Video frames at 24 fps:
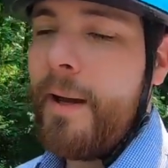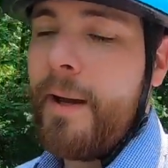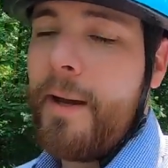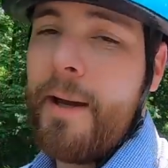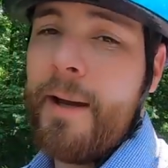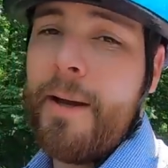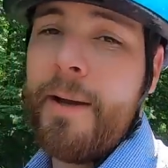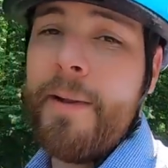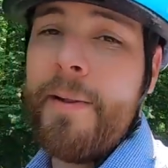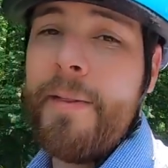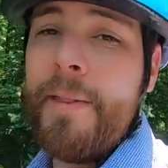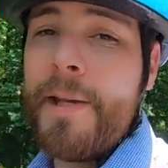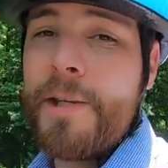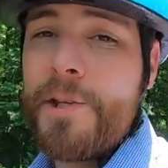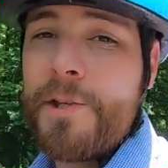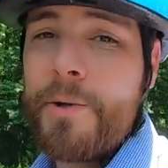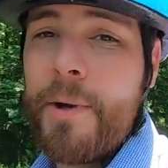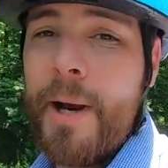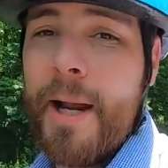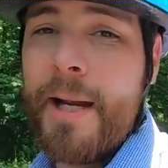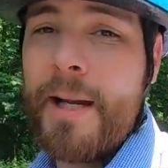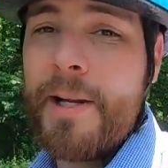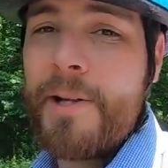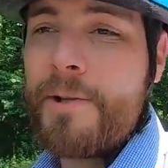Uh, this
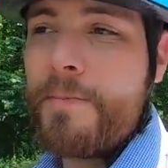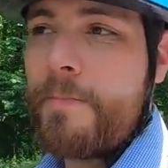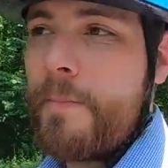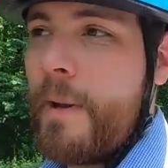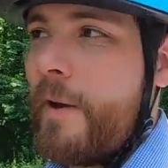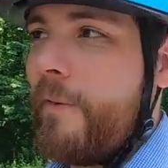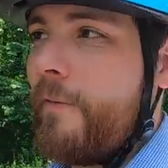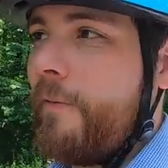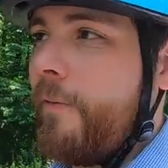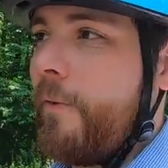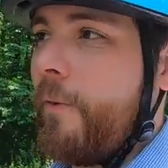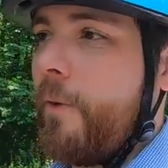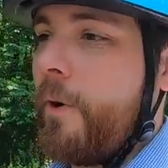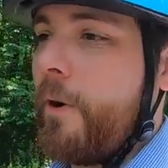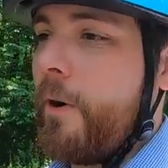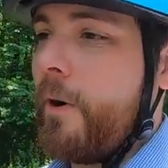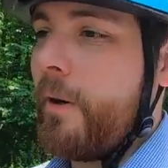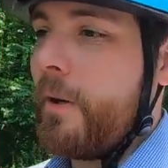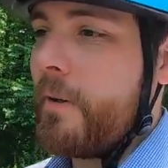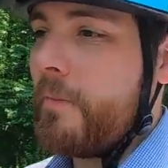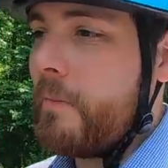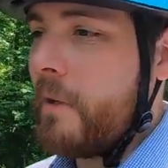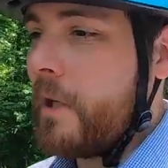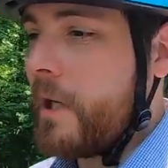trike is meant
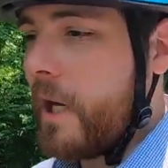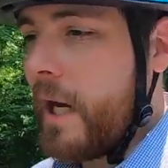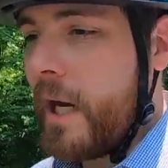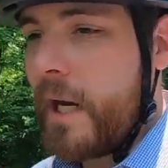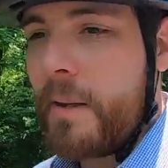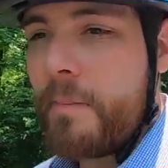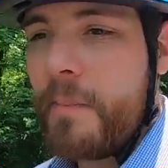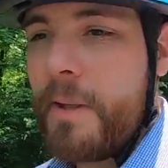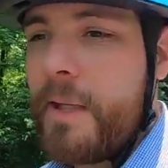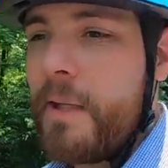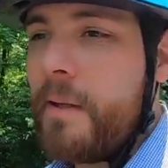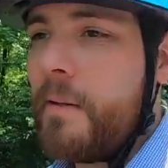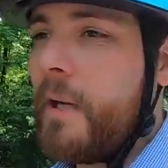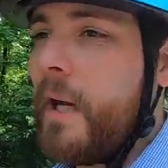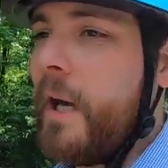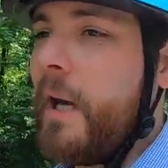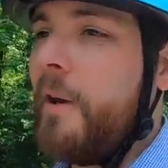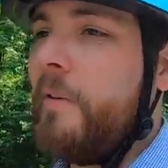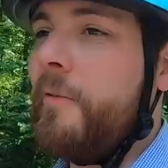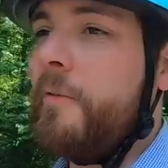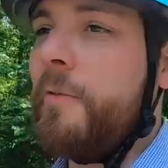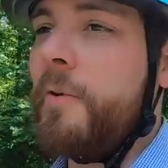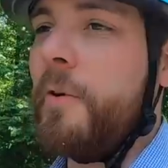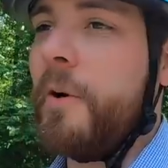for economy
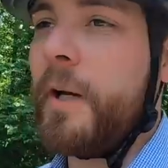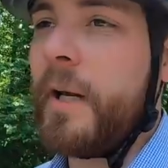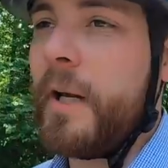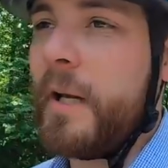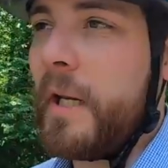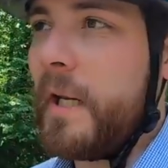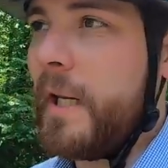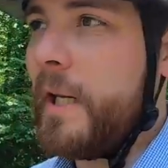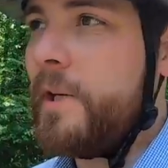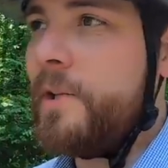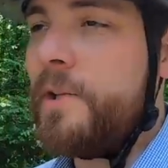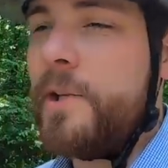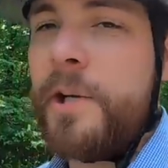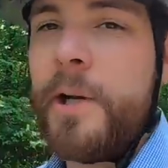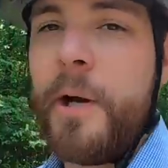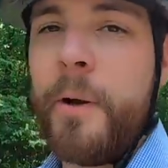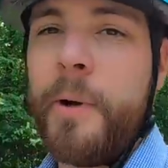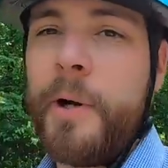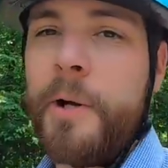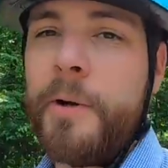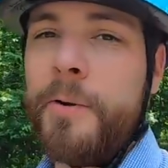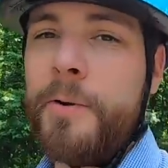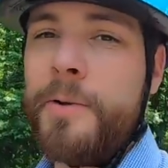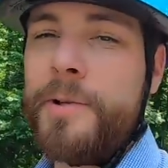and for kind of easy
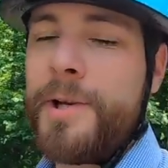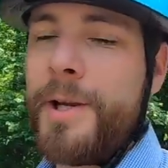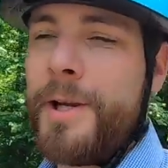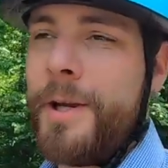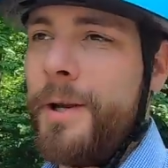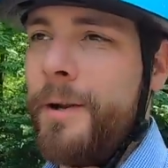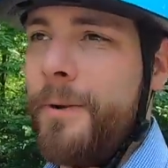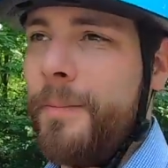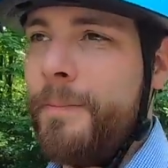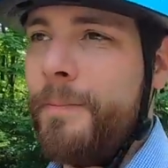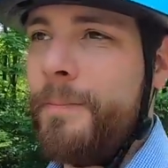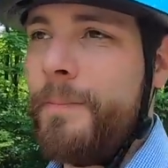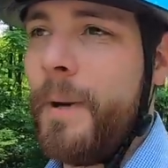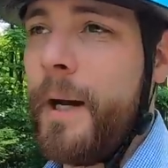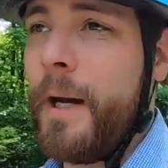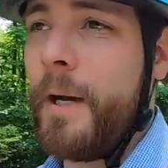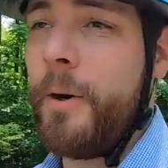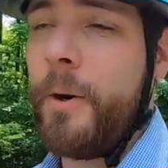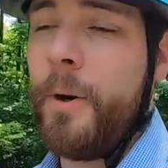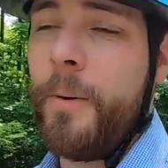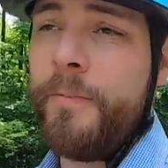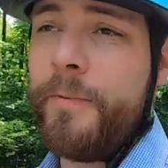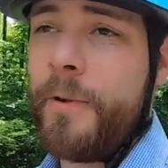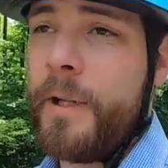going cruising. You're, uh,
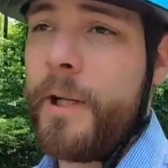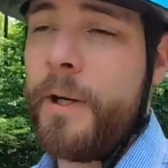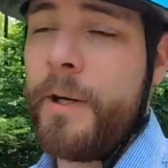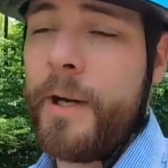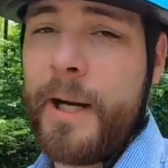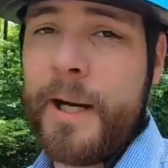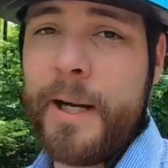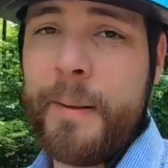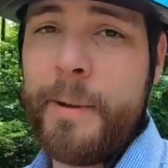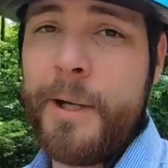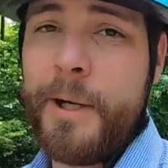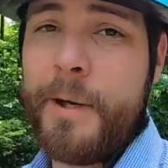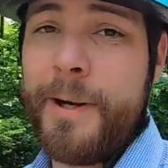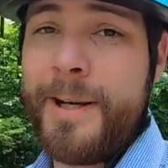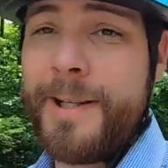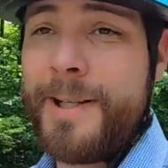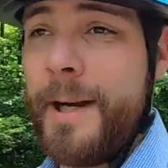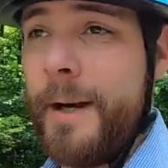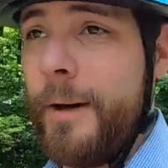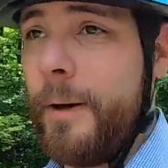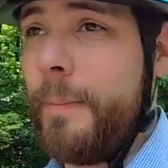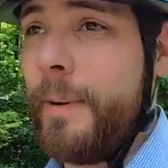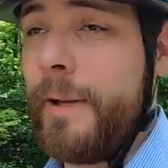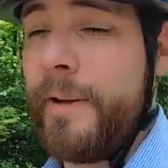hopefully you're not going to be going
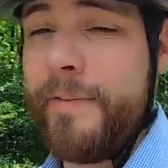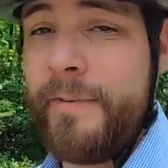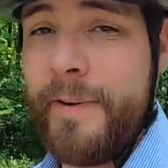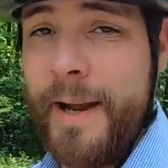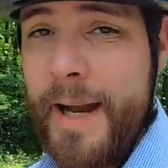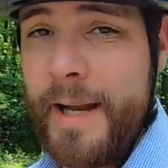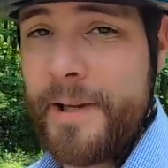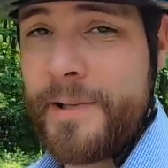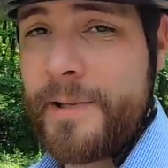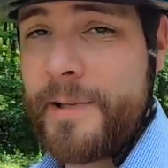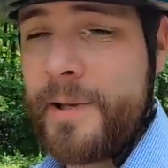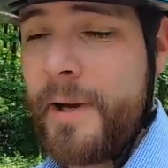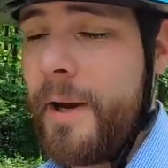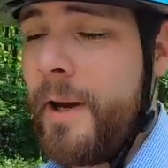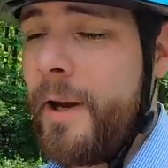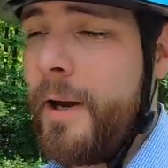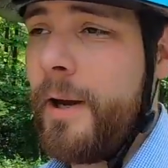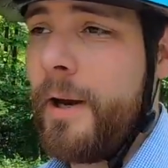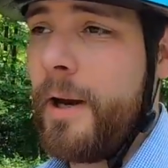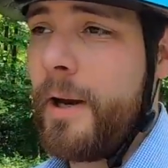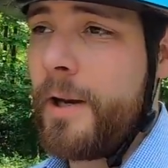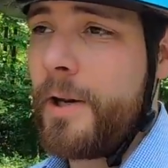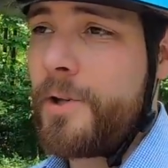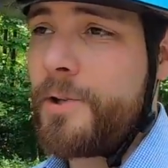terribly fast
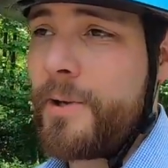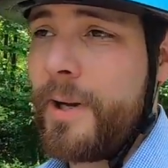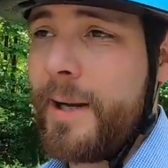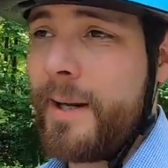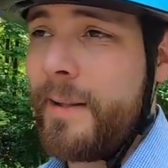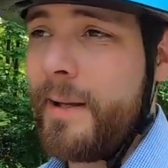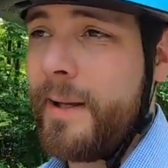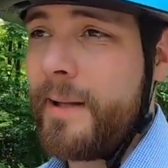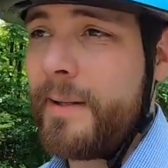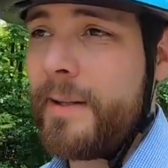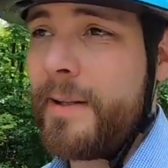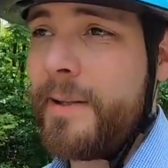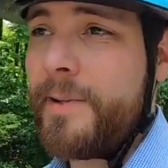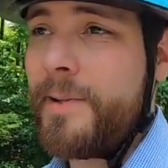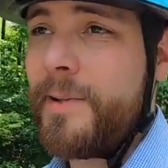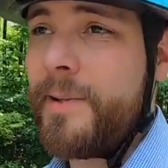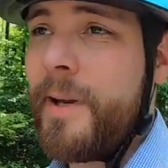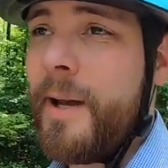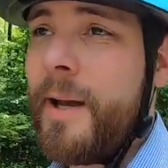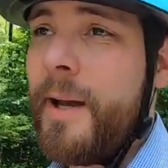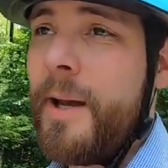on a trike like this.